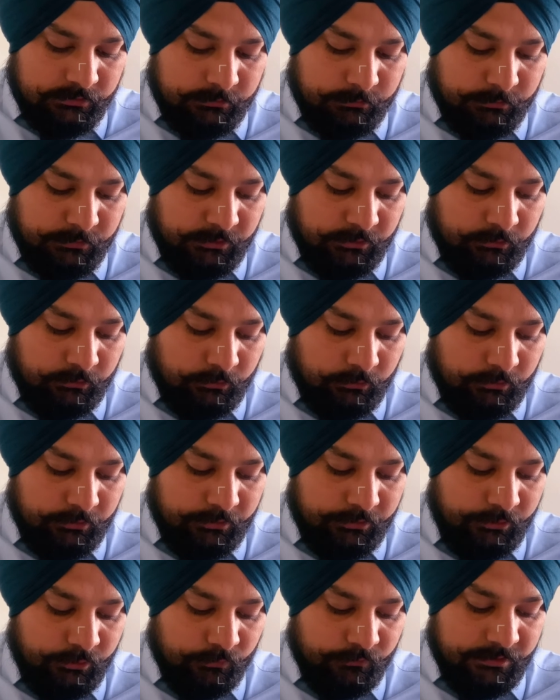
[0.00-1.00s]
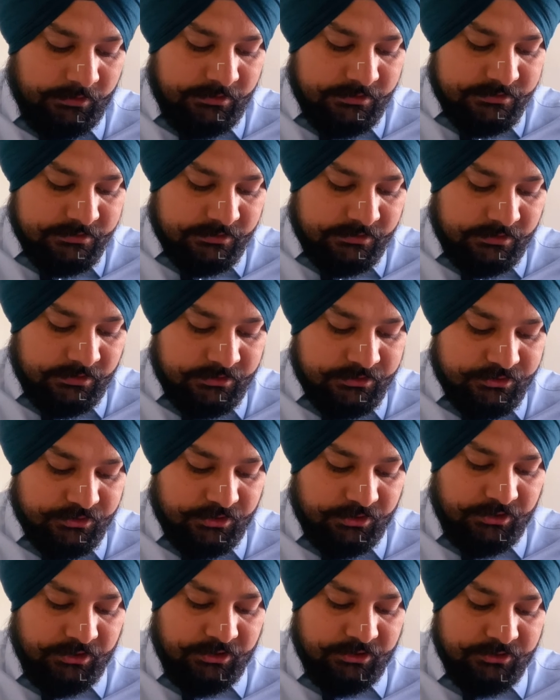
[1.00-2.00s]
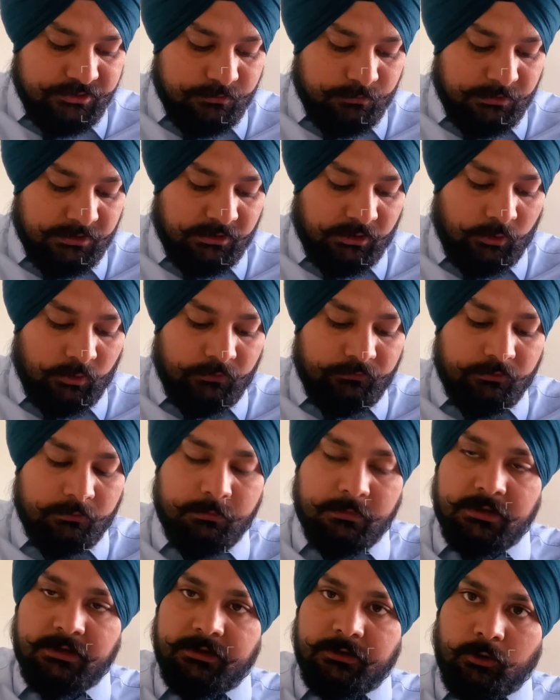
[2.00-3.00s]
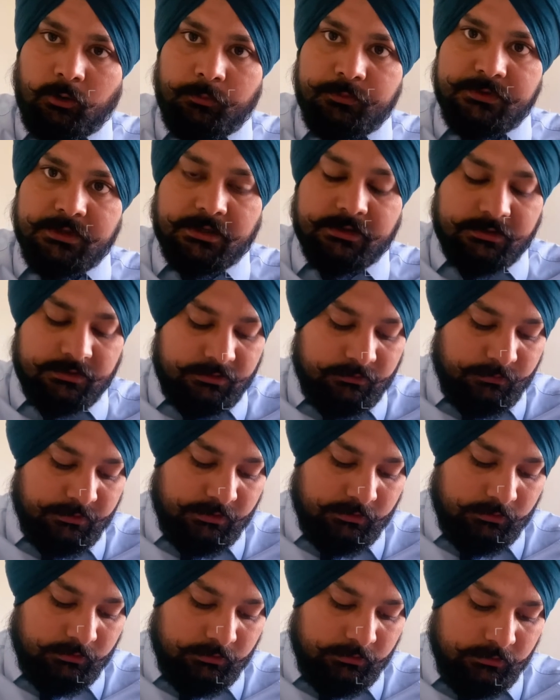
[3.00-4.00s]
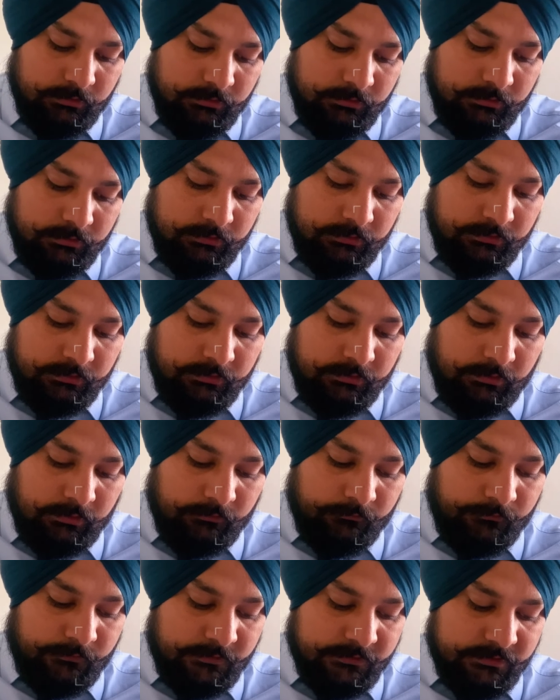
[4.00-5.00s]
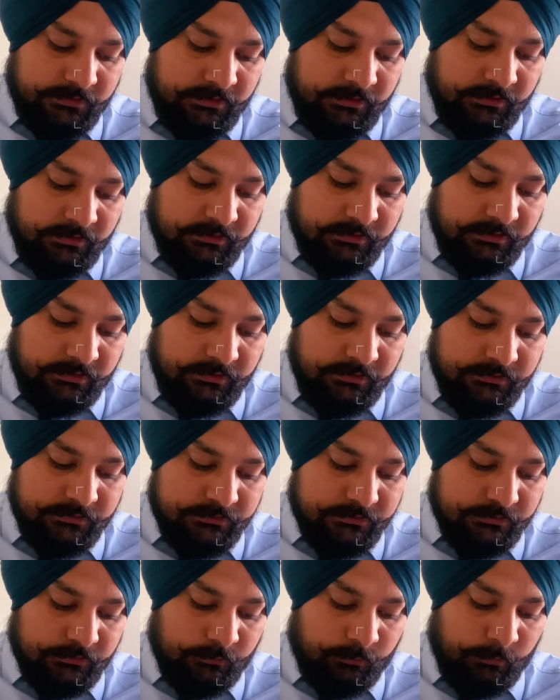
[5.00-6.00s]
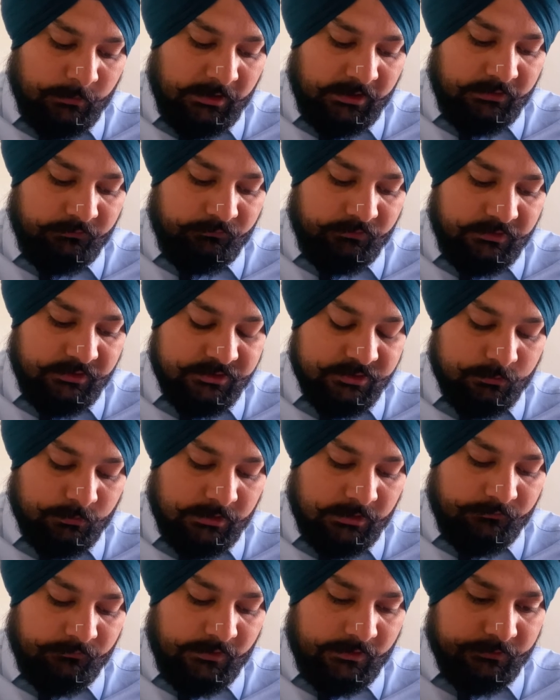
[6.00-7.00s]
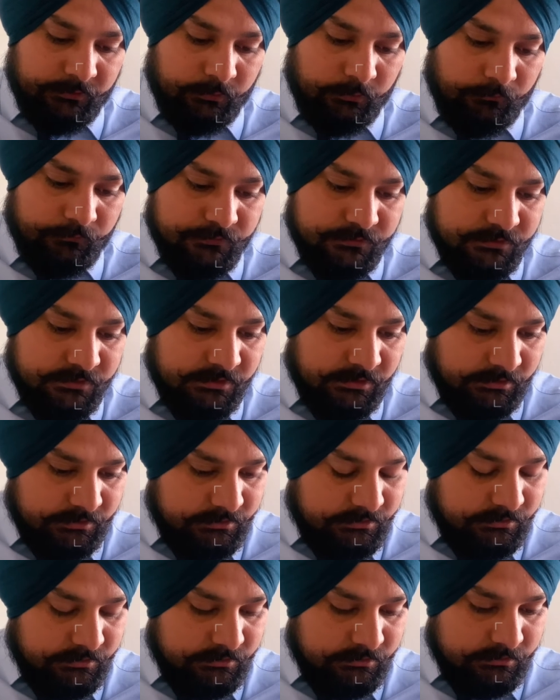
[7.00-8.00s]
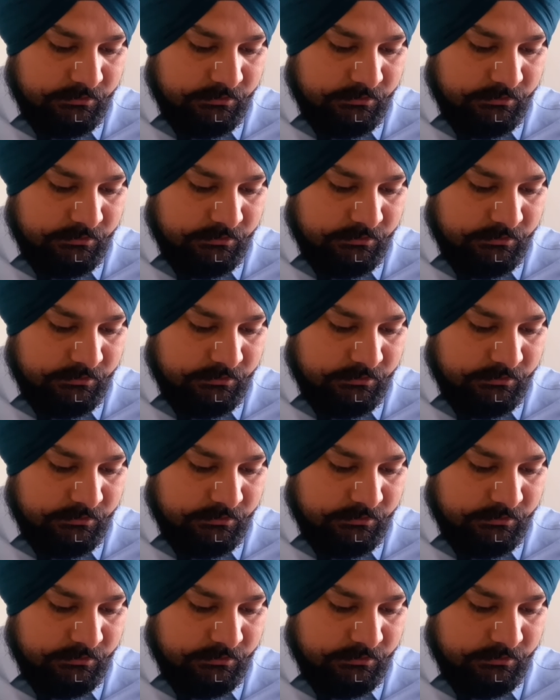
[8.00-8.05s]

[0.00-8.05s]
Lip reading: Behold, do we discern a strange but now familiar object in the middle? A further increase of magnification by a factor of 6